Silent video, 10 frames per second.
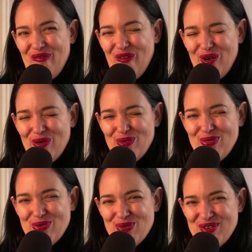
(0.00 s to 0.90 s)
for your
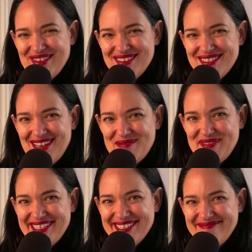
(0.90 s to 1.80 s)
third
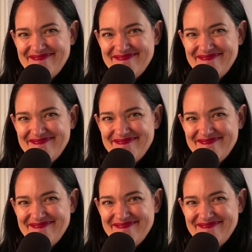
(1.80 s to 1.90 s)
assignment.